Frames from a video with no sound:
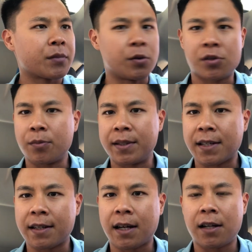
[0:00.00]
used to be
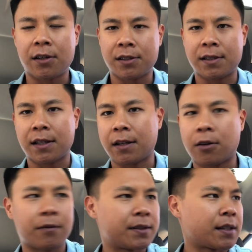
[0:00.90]
$10, and then
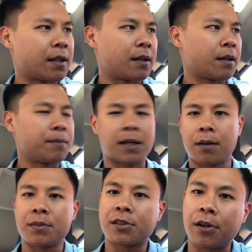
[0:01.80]
all of a sudden it
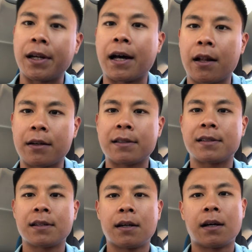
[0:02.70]
becomes $30